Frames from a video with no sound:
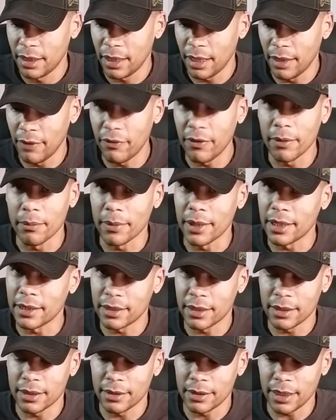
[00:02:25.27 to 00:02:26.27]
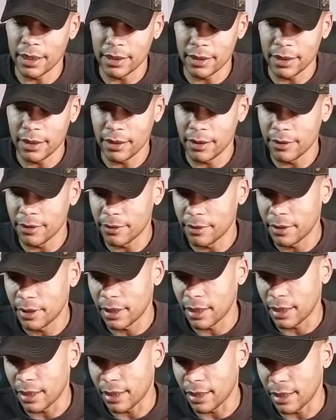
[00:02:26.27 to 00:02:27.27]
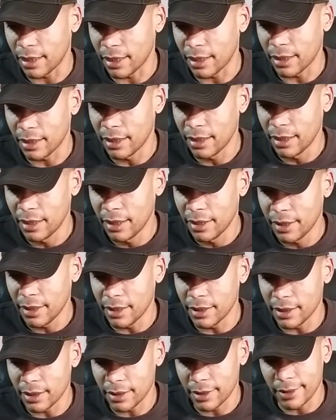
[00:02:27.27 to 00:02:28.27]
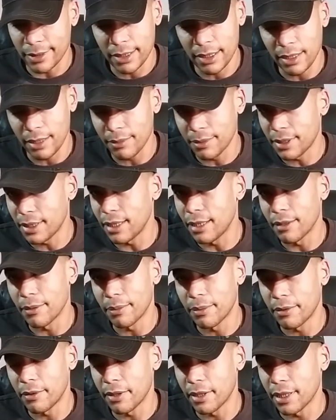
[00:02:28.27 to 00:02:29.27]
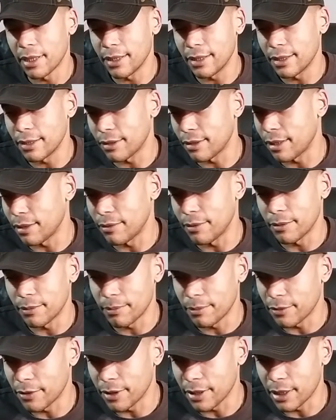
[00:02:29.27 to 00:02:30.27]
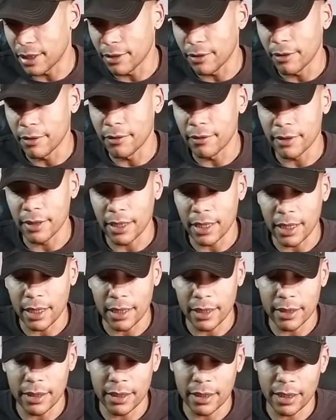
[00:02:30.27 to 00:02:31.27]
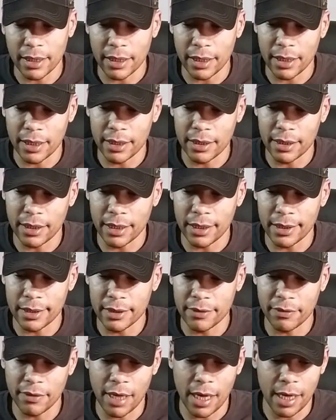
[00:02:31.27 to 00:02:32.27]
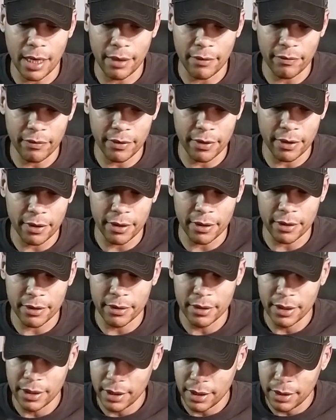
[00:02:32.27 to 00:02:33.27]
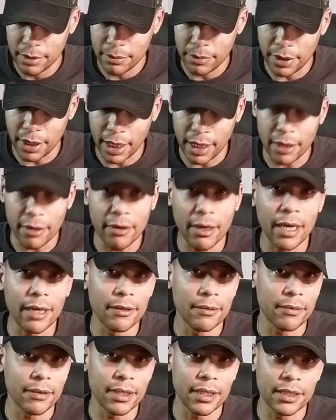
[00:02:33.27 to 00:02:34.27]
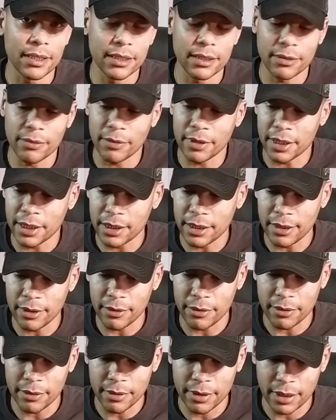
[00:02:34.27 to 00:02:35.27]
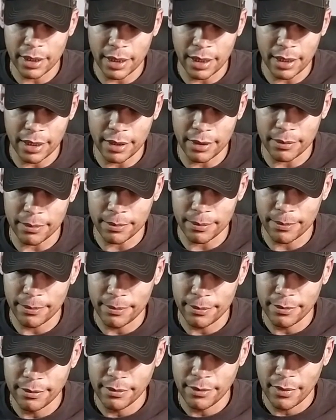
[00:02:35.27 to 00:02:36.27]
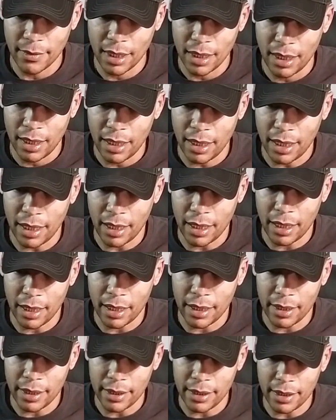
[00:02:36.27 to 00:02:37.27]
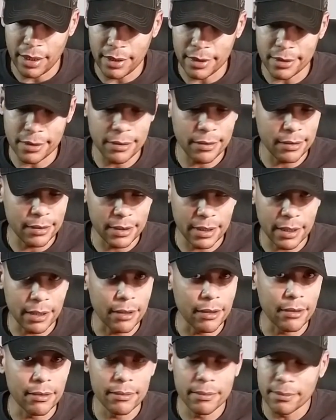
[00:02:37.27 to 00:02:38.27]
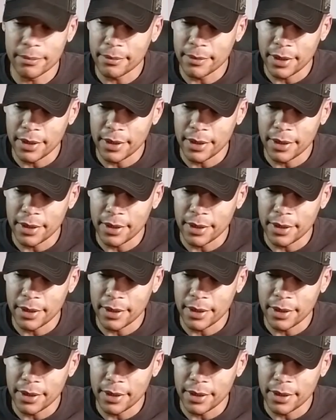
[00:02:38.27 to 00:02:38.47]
If he misses, it's you. This is a cheap cedar point, so I won't really go over that. I think it's fine for playing around with its 22. And it does hold zero.